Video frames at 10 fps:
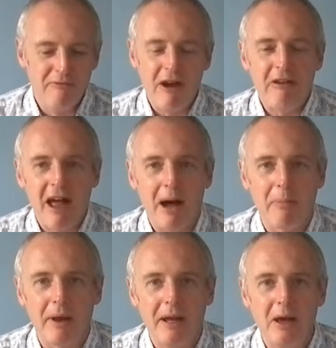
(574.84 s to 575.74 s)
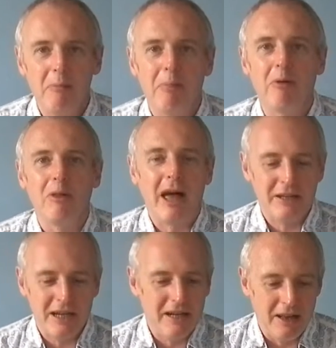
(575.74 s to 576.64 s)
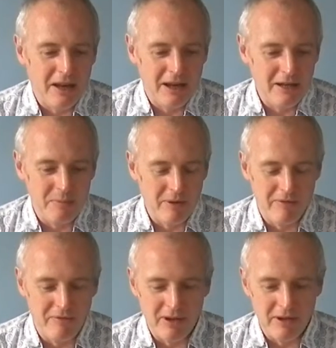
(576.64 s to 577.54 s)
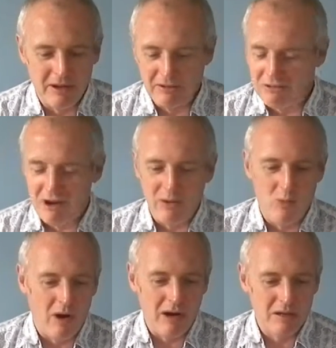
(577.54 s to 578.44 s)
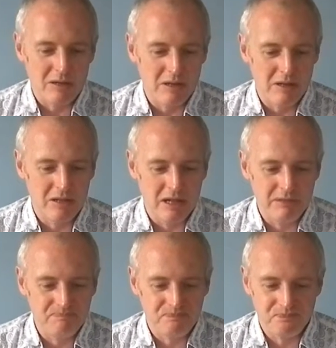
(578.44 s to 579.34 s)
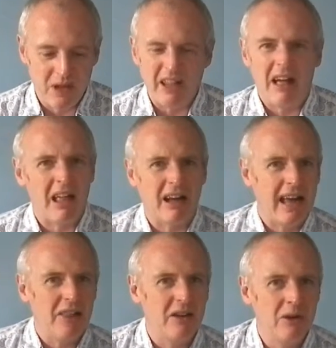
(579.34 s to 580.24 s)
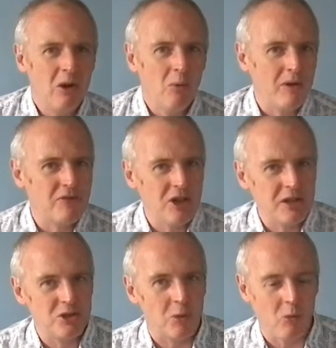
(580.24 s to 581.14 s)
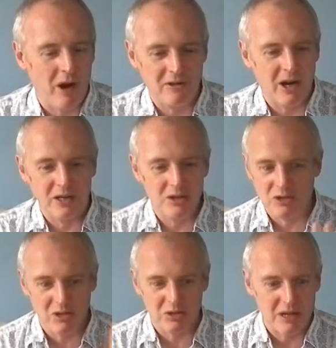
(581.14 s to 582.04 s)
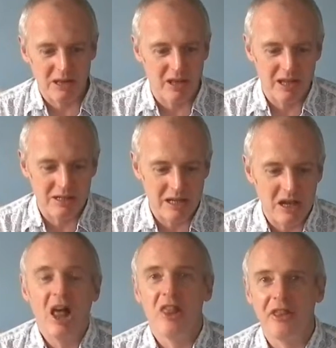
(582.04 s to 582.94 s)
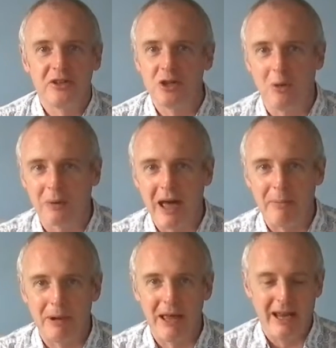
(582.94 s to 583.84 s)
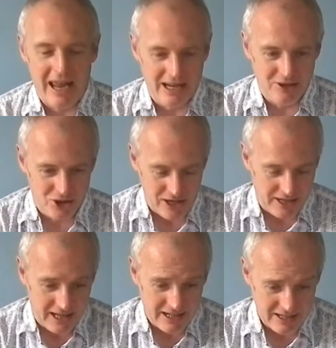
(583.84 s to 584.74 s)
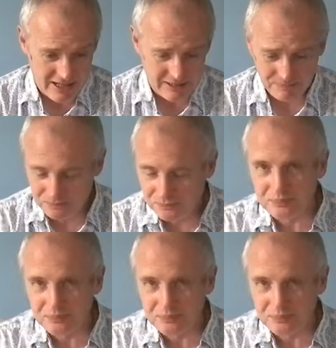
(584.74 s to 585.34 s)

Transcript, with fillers: very happily put that in a lineup of uh, great wines and uh, I, I gather one of Chile's top wine writers has just said that this is the top Cabernet in Chile, and uh,